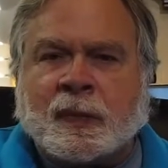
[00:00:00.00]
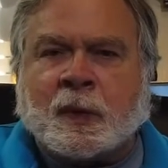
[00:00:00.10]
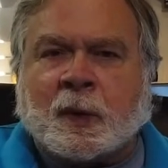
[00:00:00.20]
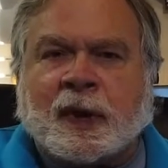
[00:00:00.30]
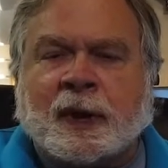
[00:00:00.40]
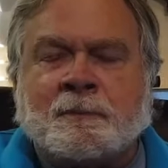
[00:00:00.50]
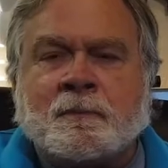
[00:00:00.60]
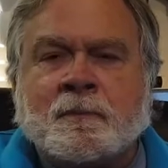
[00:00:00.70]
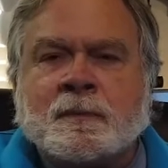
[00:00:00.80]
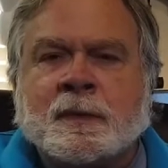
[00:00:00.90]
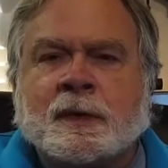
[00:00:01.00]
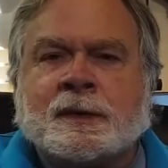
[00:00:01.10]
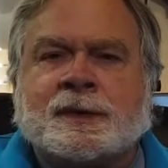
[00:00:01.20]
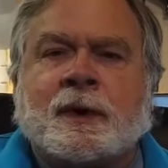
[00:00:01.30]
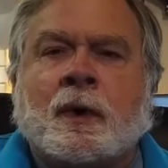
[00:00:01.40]
Okay,
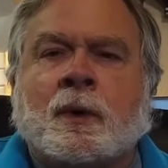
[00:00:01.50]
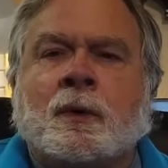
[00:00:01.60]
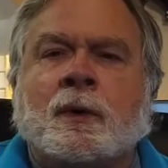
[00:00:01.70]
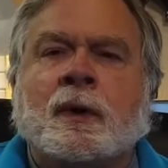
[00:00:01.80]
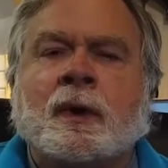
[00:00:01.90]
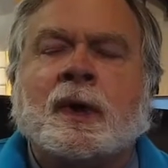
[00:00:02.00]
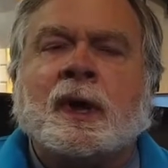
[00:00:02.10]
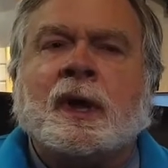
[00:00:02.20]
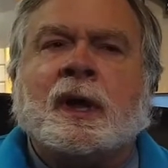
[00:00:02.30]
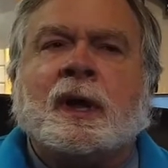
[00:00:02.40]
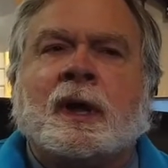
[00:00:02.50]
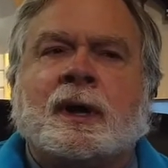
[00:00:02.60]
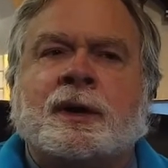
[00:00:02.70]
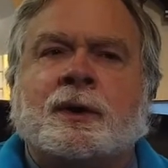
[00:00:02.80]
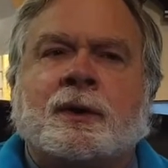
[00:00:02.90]
so
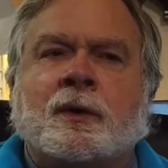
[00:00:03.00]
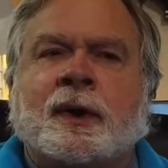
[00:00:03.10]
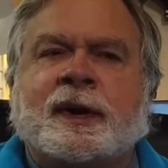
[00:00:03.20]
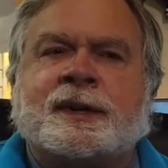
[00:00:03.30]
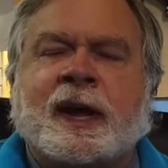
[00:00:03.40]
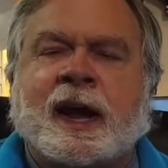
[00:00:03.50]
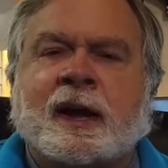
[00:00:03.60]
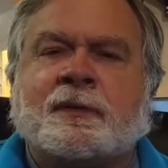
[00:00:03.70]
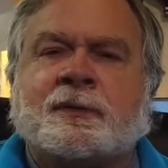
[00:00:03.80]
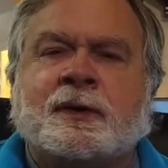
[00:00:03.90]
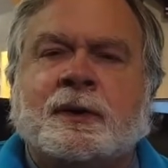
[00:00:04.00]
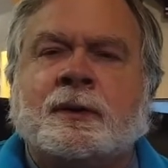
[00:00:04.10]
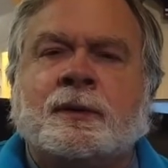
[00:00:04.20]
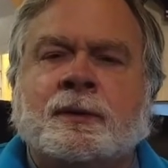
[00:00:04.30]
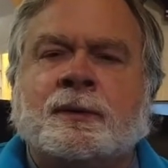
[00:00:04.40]
uh, you're going to have
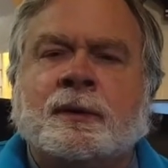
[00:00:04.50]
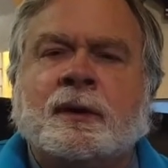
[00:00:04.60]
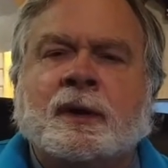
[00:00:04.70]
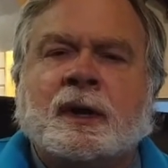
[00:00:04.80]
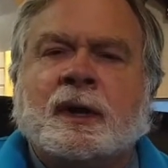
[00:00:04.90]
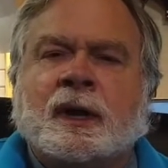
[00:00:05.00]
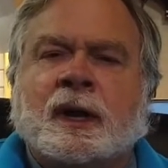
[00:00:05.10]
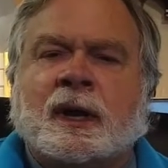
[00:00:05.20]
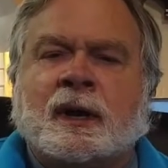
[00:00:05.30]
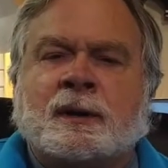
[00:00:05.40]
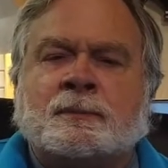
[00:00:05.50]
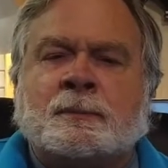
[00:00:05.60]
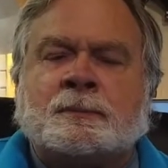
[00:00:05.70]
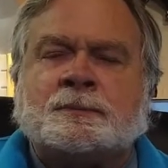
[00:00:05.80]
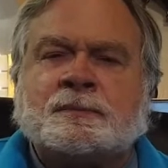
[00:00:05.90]
to
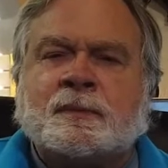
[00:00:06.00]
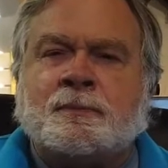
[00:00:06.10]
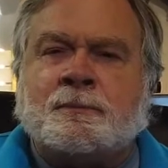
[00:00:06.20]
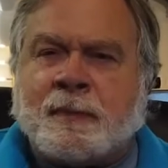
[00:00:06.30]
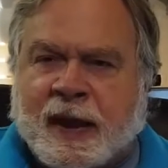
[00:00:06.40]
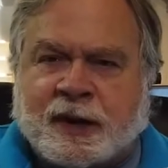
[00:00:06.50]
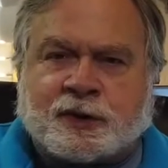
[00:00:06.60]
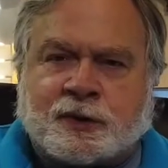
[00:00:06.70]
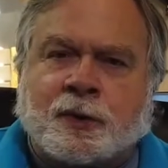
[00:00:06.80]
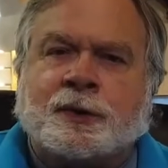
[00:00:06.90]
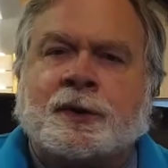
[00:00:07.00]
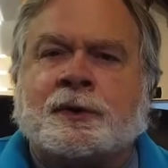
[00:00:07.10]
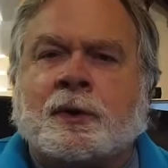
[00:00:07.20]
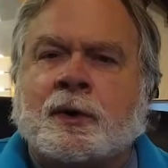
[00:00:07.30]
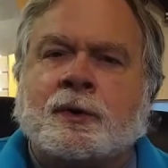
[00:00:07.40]
um, make sure
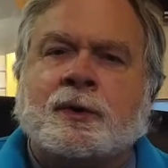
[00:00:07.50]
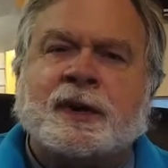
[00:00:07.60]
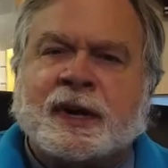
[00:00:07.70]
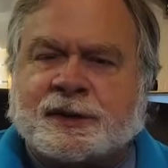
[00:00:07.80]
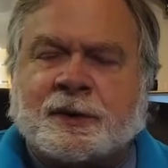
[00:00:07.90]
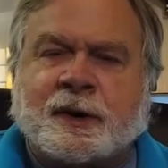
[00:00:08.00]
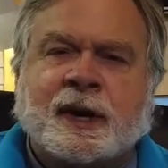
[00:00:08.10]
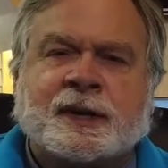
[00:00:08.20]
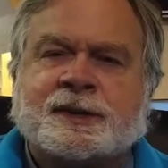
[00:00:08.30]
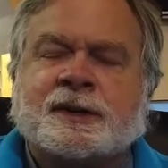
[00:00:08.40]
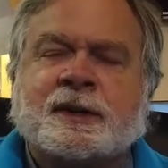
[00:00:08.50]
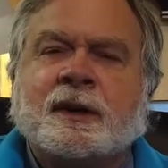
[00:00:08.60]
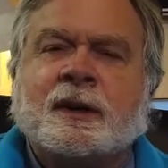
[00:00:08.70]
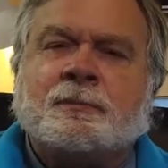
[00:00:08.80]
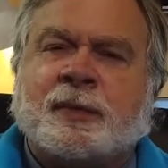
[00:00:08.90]
that there are no nicks or cuts
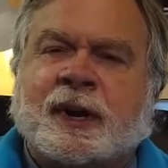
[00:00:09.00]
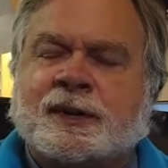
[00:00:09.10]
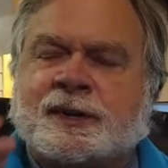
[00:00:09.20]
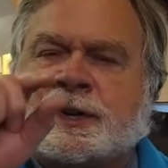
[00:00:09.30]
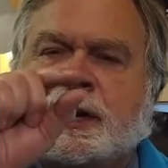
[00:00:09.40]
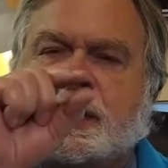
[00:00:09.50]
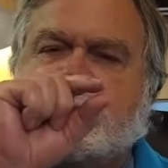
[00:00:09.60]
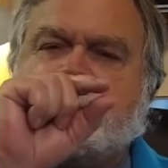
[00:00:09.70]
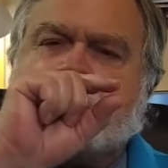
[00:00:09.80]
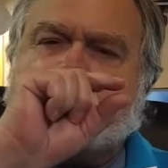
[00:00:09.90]
because the